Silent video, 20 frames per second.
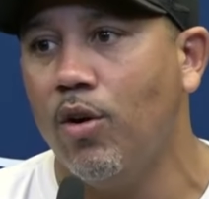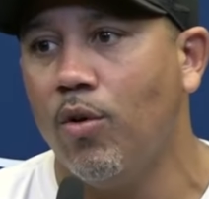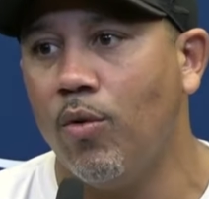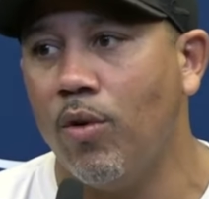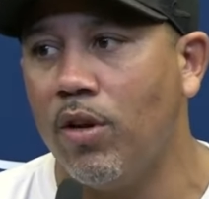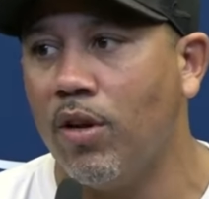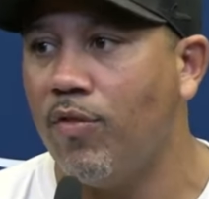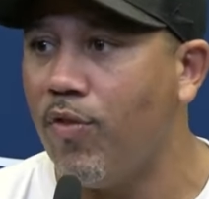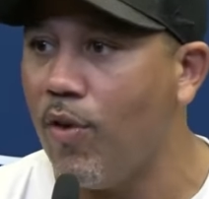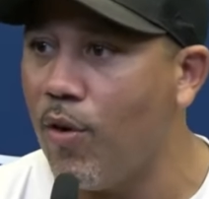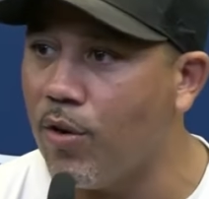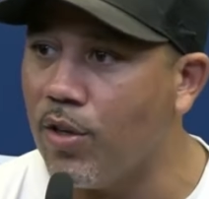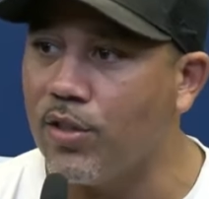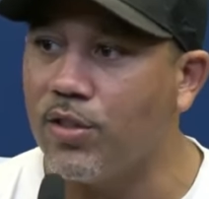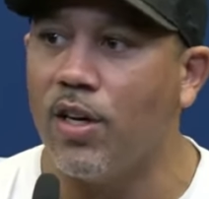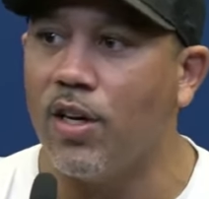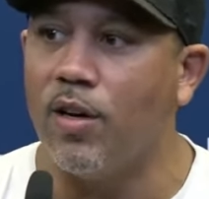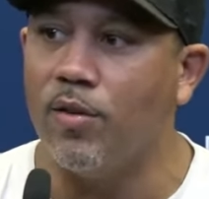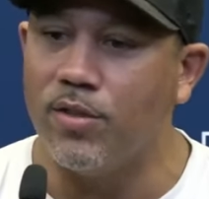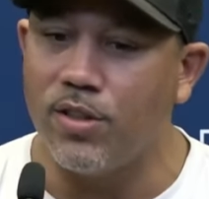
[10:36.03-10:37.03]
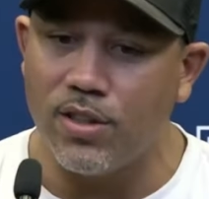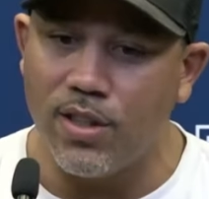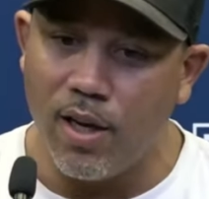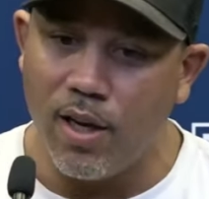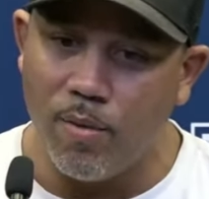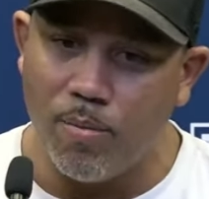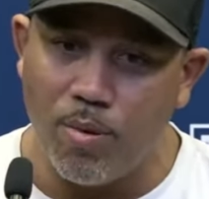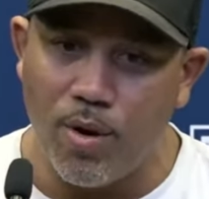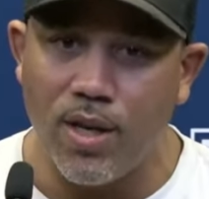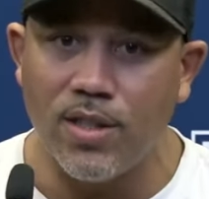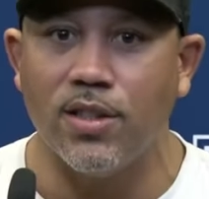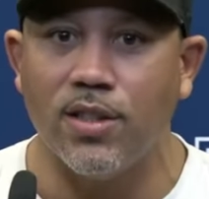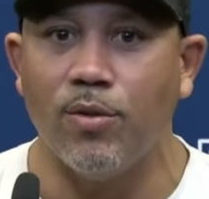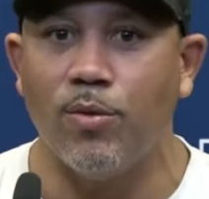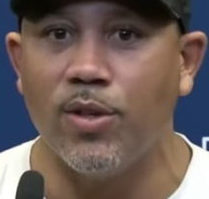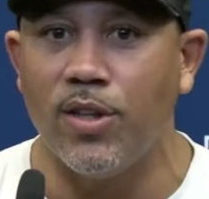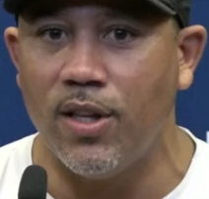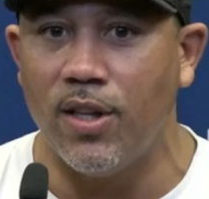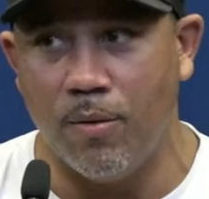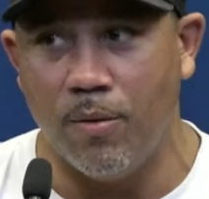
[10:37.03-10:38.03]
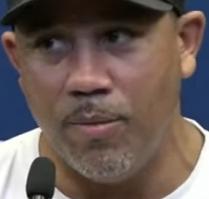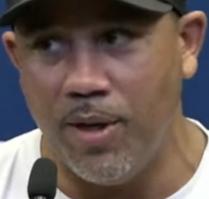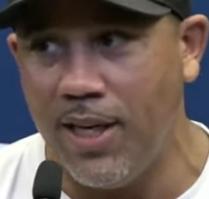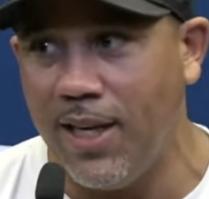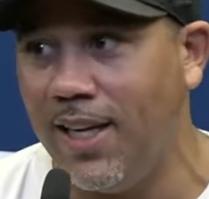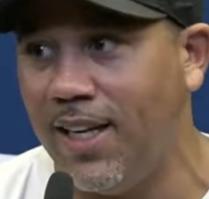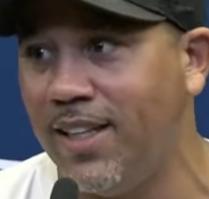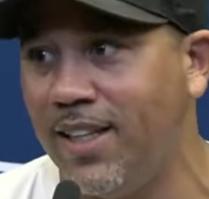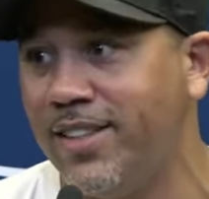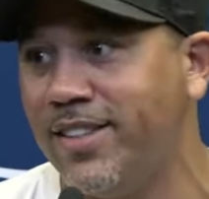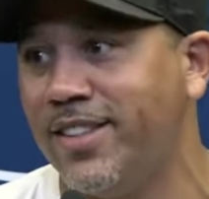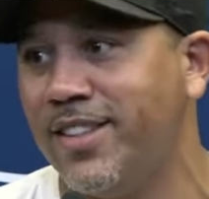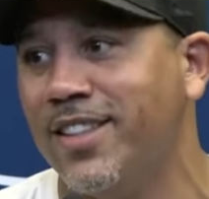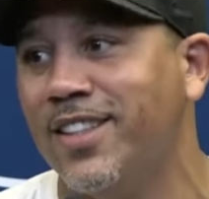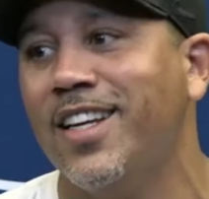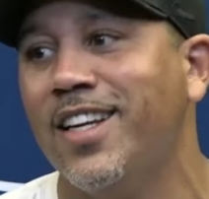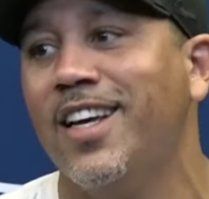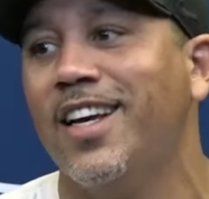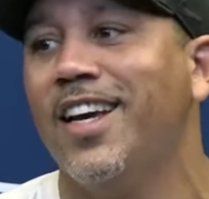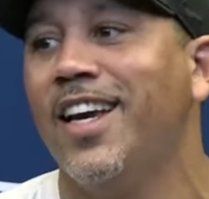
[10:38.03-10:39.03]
really focus on staying present within the meetings and